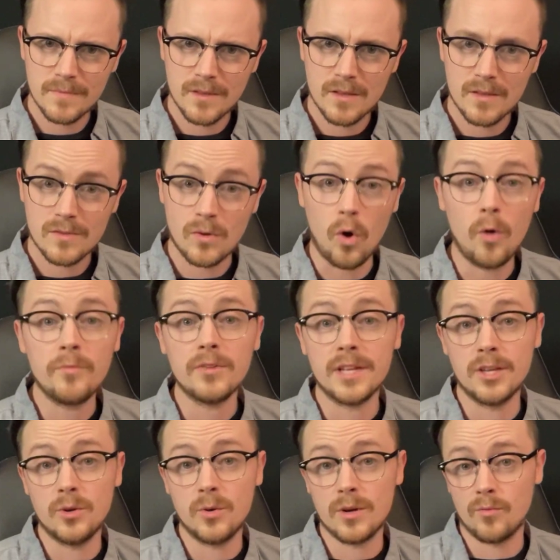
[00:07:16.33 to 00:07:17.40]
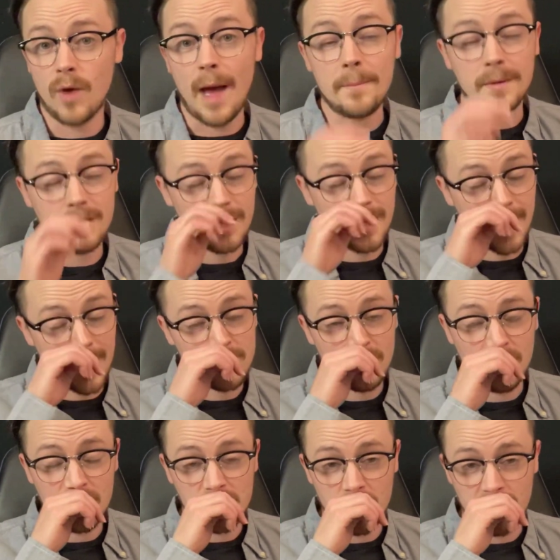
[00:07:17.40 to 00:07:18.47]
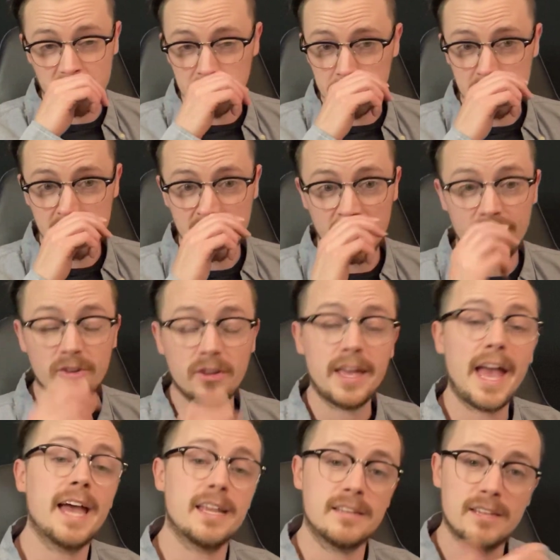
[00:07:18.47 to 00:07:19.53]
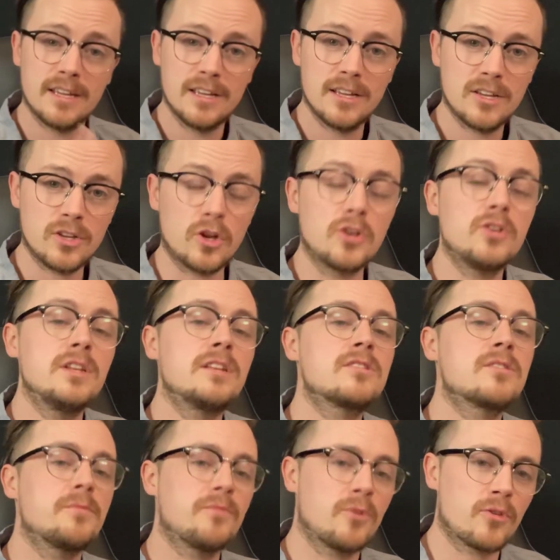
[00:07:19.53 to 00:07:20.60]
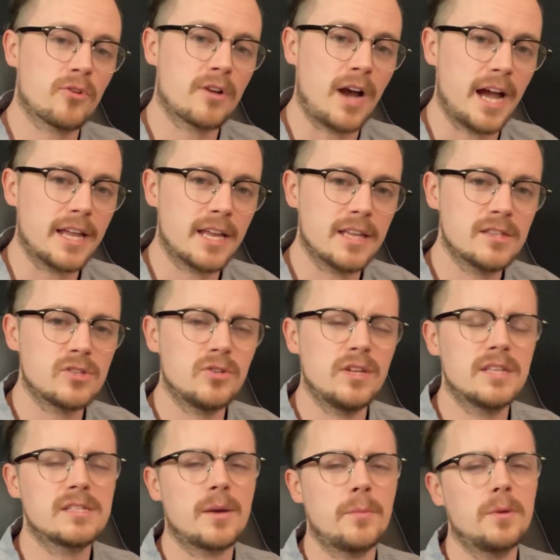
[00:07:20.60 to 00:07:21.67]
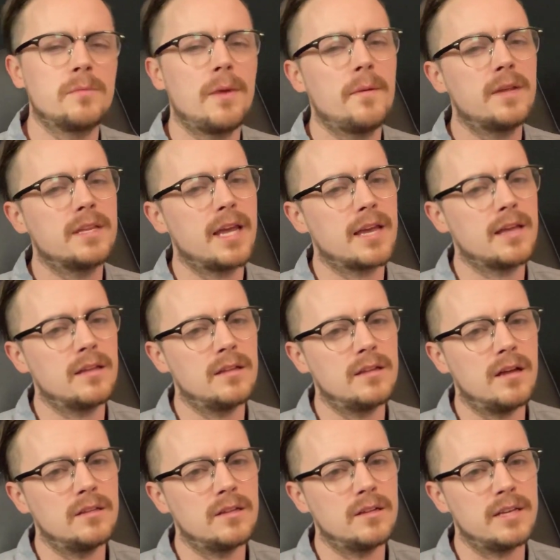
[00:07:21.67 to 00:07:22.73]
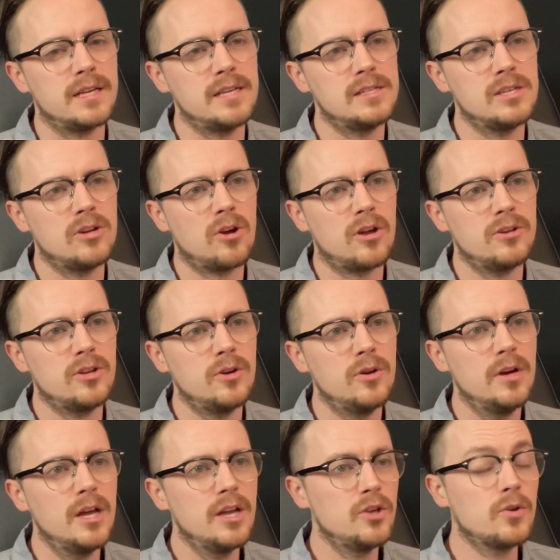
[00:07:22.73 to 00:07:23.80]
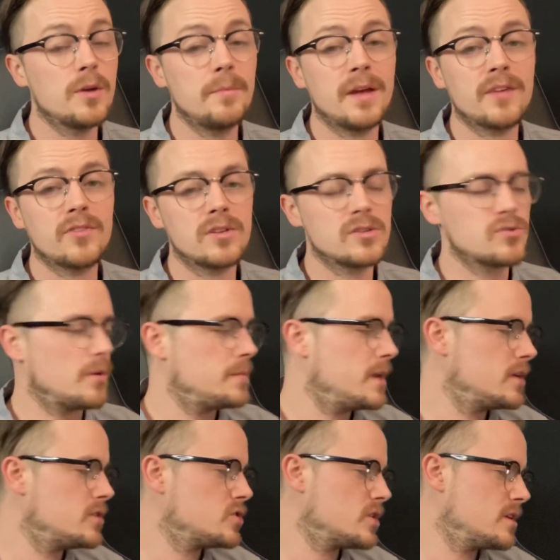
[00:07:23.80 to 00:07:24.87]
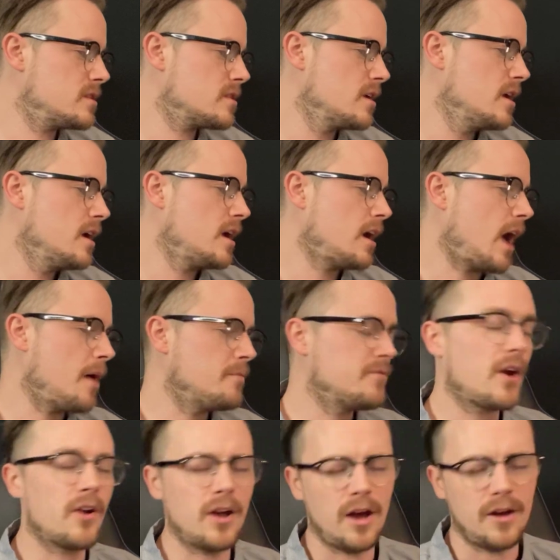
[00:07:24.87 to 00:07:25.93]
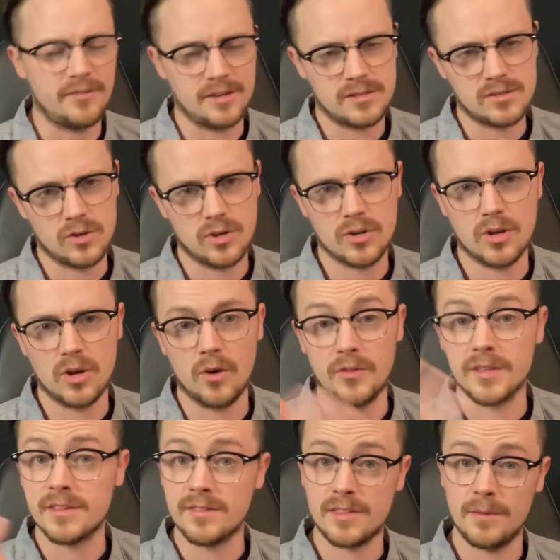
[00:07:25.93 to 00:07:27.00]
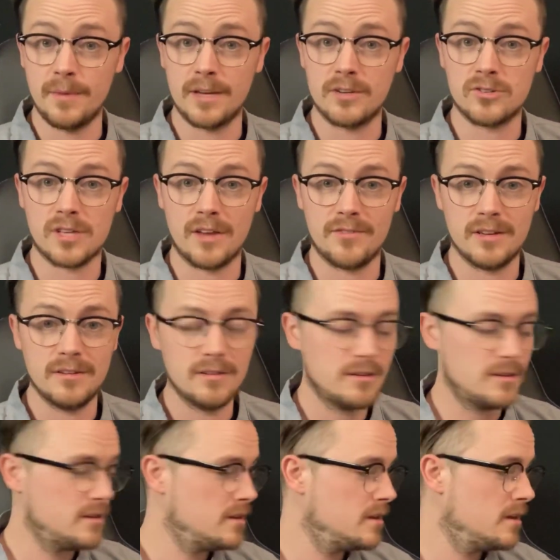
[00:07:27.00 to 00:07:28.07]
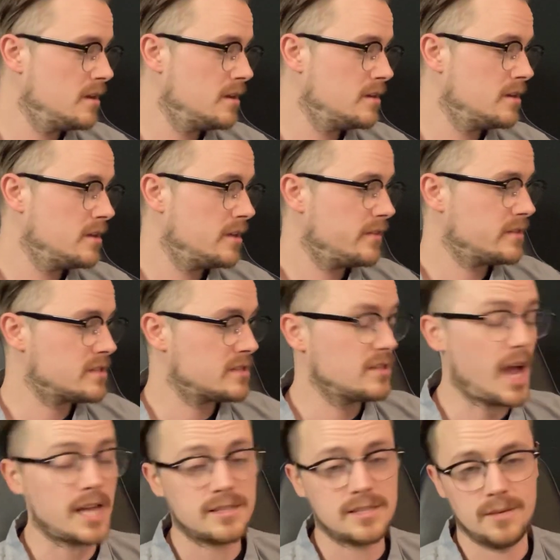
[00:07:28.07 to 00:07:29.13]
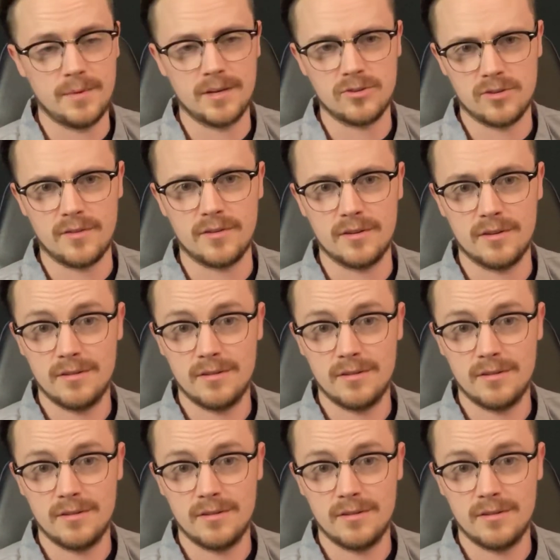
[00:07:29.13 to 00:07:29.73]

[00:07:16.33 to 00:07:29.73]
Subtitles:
So hopefully you could rapidly answer those questions. If you can't, you need some further guidance. You need someone maybe to take it a little easier on you. You can make the discriminations very obvious. So you could go, this is C major 7. This is not C major 7.